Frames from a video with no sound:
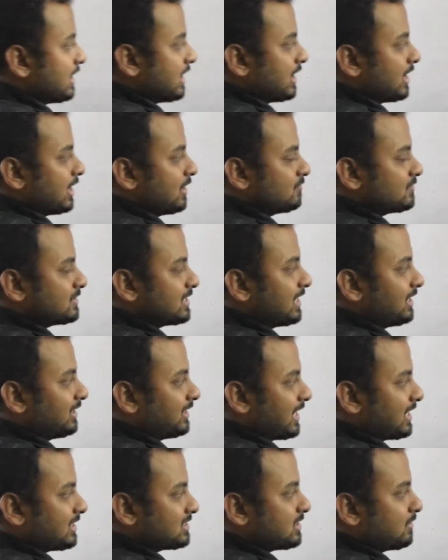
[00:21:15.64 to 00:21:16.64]
if zinc
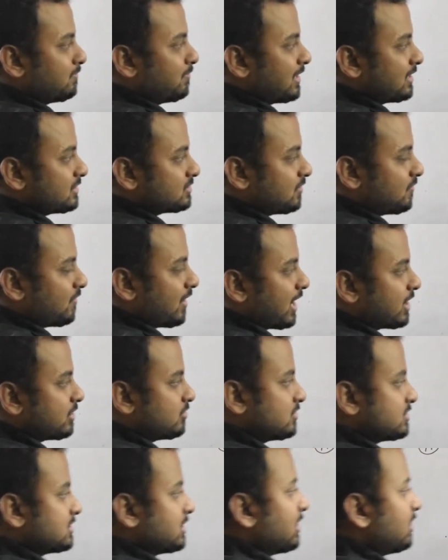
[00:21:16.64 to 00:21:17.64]
takes the place of
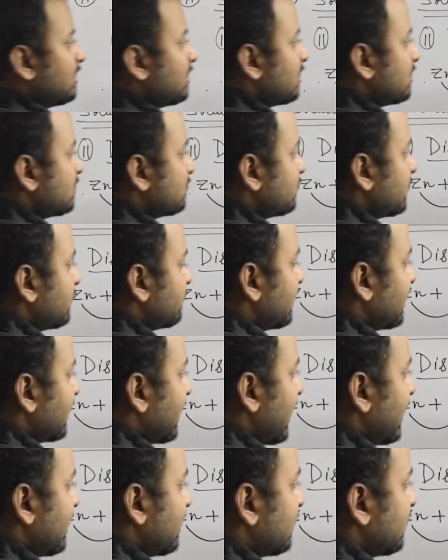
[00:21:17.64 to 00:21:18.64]
hydrogen, we will
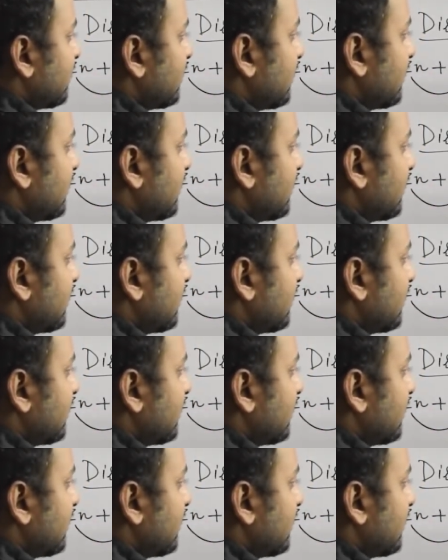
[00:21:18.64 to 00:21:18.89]
get